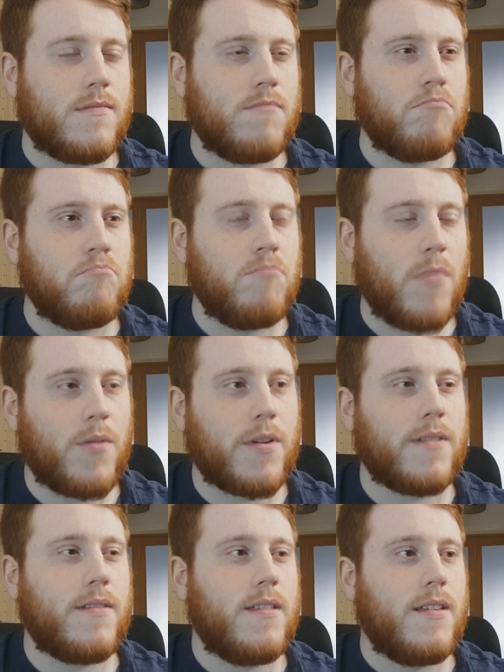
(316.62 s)

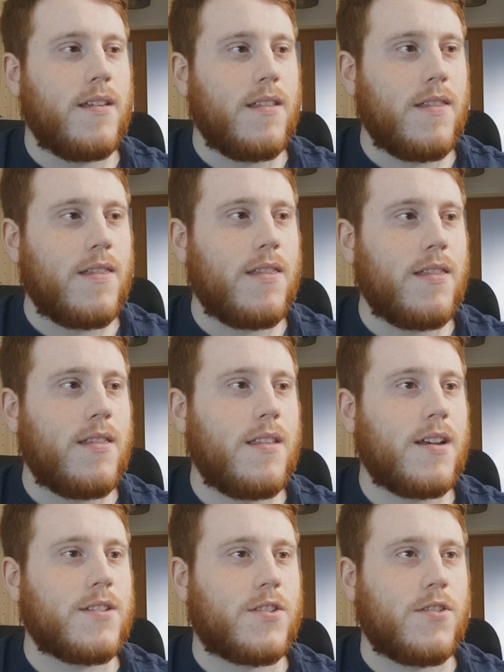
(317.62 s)

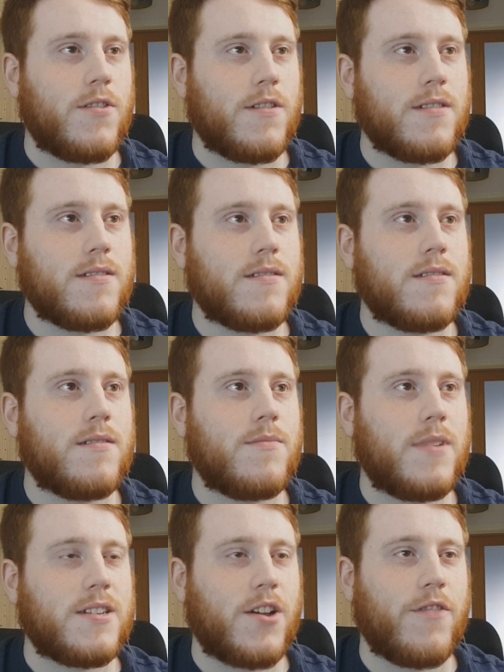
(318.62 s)
That is curious.
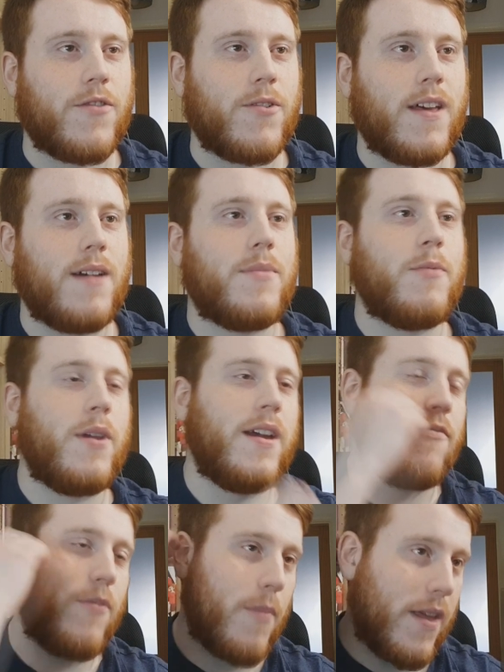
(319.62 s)
Imagine going through that. It'd be
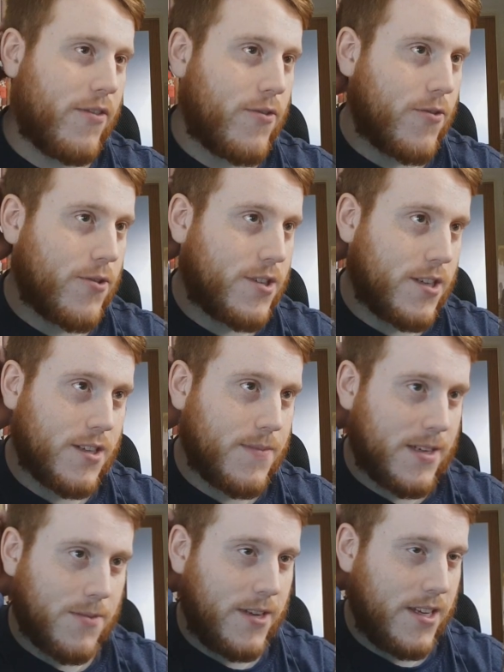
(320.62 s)
weird for men to touch you,
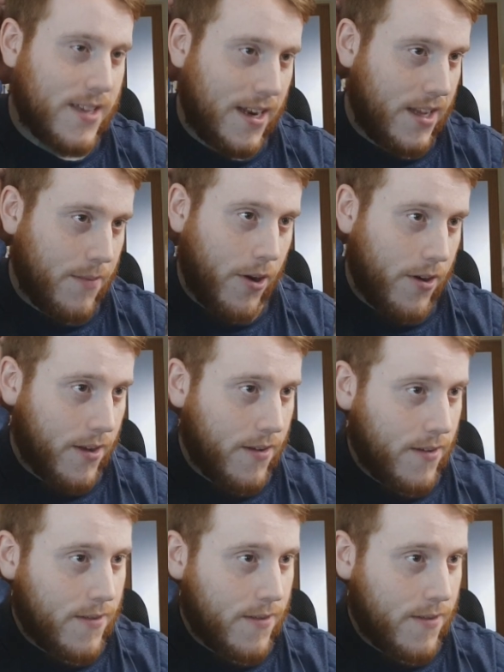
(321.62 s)
especially when you're selling your body.